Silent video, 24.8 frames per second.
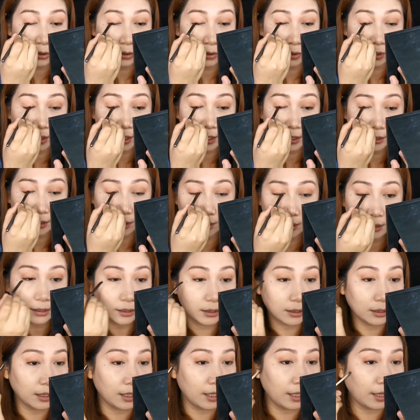So, this
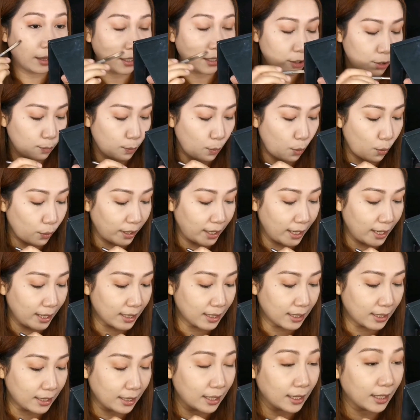is the
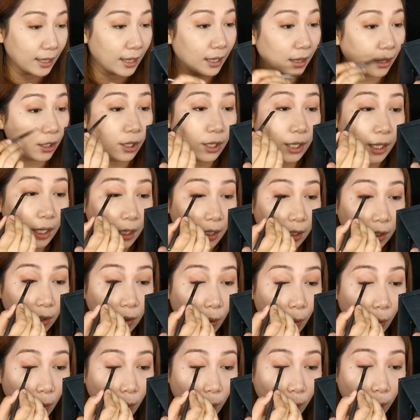smokiest that you
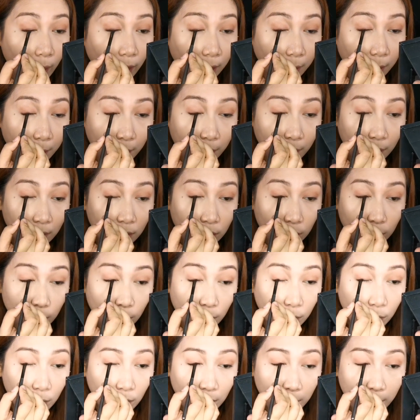can go with a
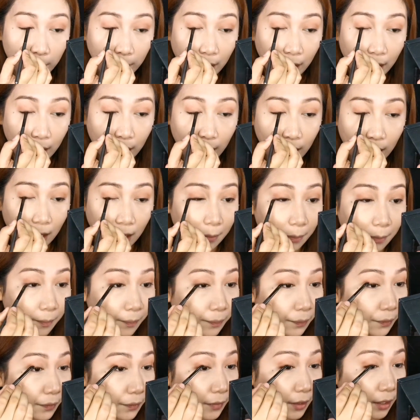school
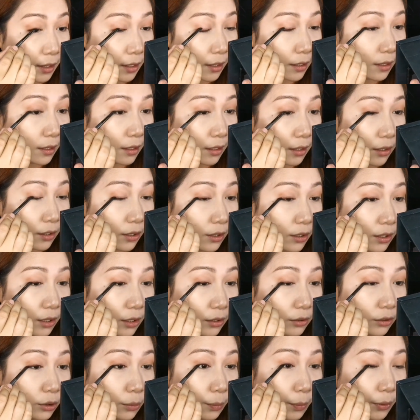makeup. You're
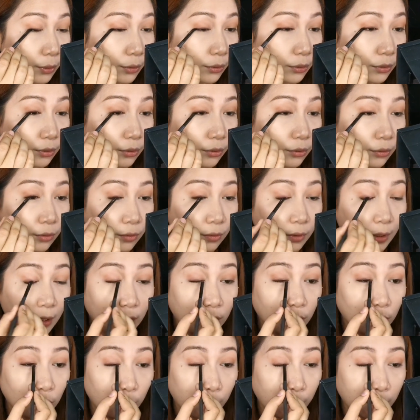not supposed to do
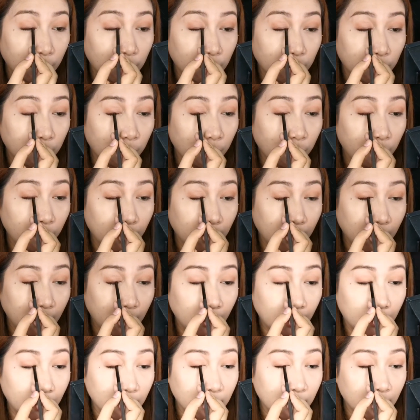a super
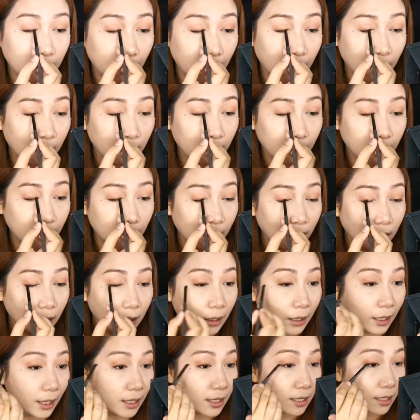smoky kasi
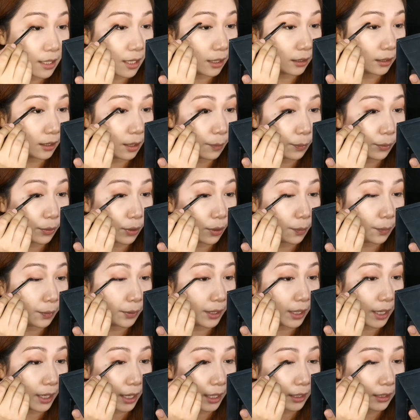it's not
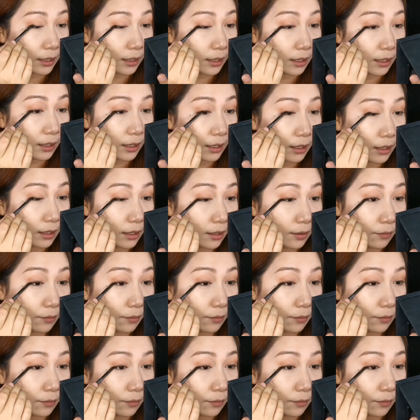appropriate